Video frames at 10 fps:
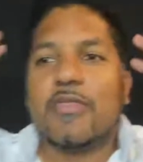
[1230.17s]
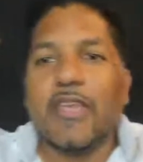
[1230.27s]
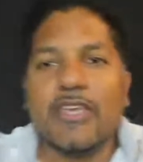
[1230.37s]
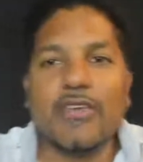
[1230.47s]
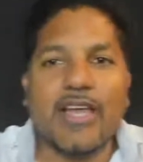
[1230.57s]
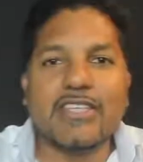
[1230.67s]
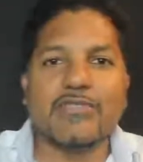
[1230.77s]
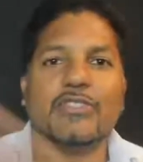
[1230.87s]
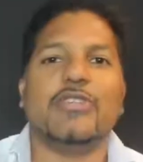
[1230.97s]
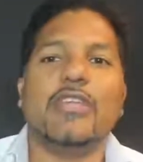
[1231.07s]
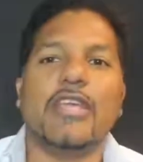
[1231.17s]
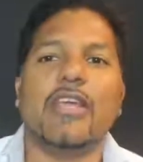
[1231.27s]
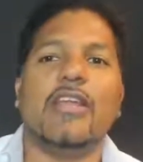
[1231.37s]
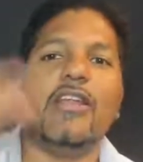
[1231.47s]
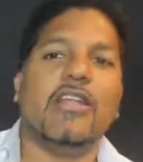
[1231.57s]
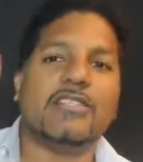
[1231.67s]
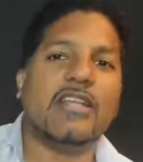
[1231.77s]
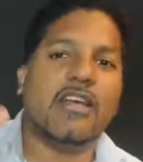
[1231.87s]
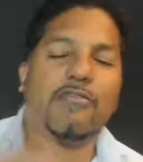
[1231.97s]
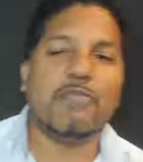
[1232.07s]
Thank you guys for tuning in. Lots
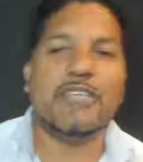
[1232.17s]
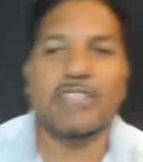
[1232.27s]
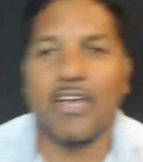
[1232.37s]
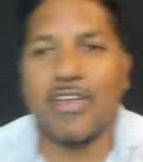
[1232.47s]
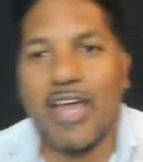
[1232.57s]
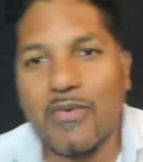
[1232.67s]
of love. Peace out.